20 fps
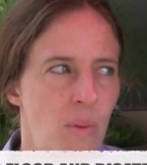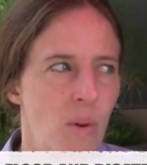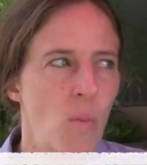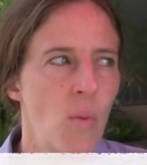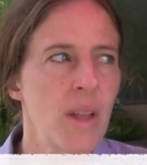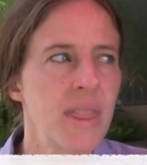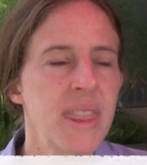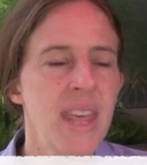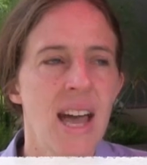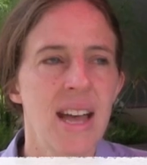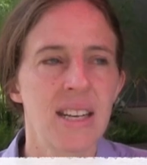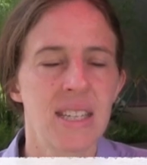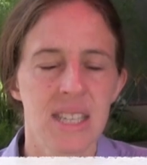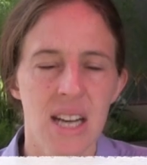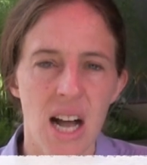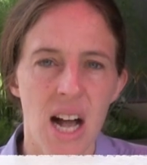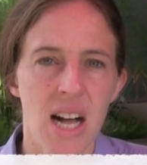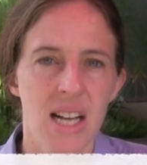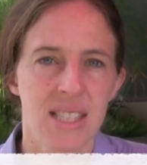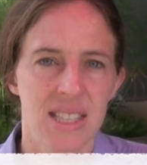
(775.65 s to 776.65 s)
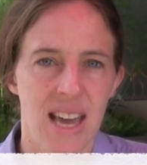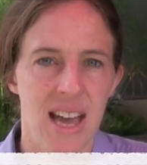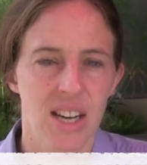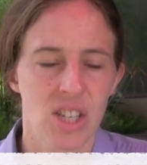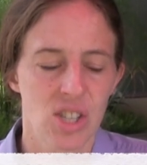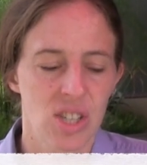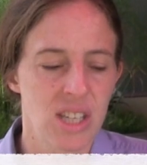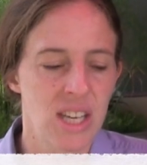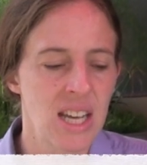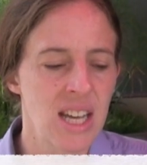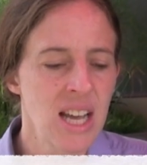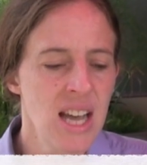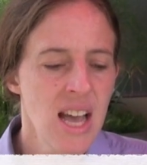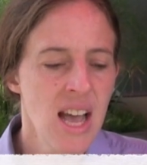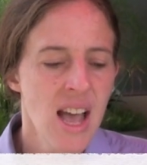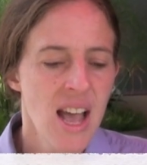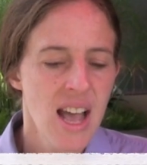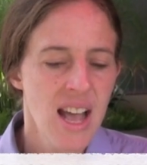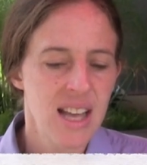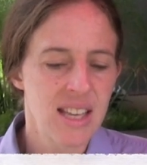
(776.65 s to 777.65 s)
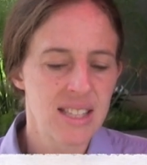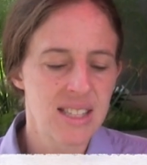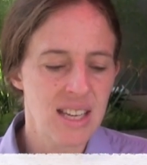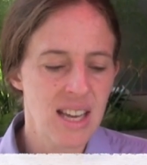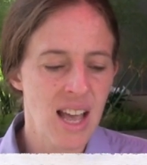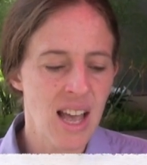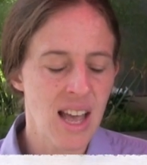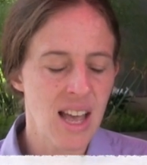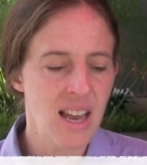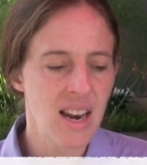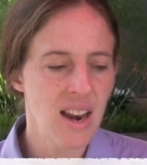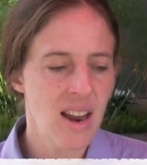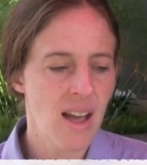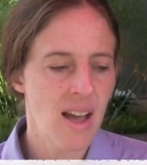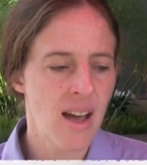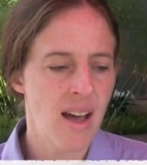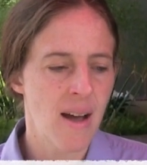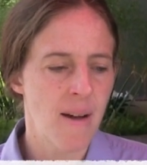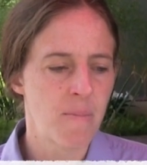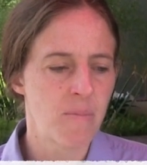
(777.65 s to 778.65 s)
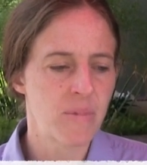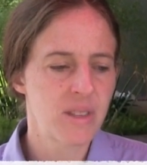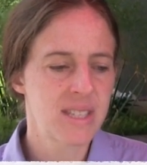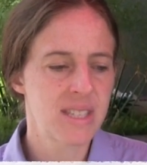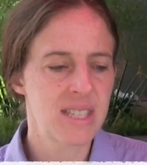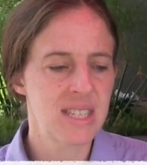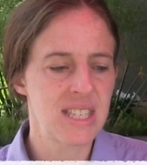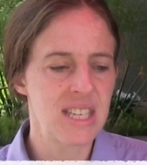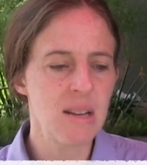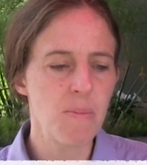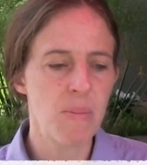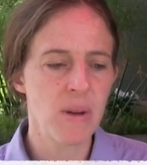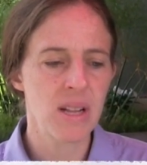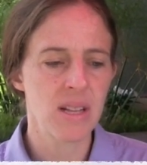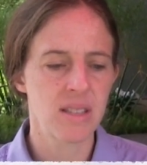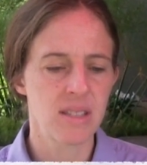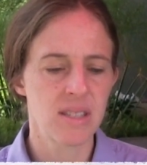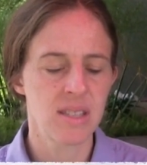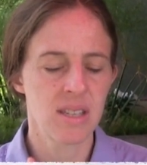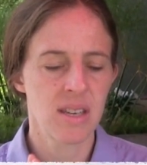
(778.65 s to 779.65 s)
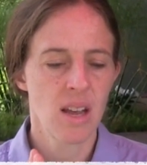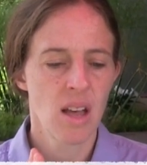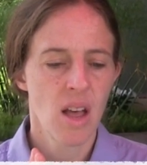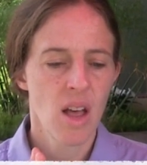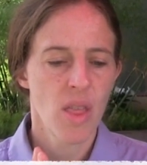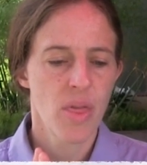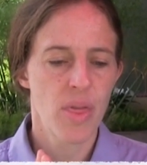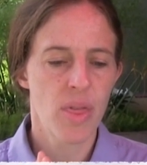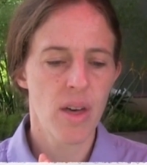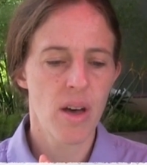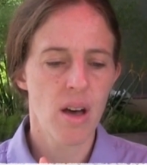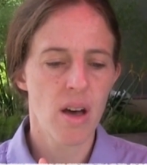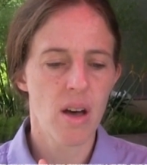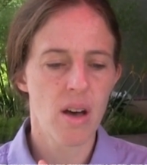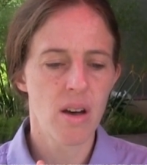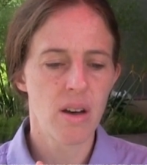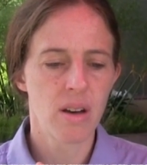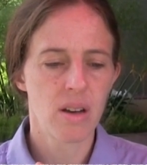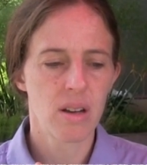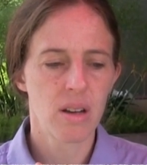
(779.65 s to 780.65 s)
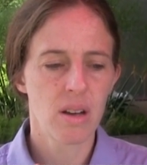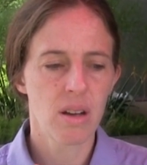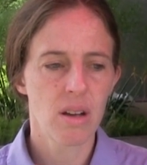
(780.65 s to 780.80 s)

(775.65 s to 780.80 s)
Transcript: But what that does actually is it um, steepens the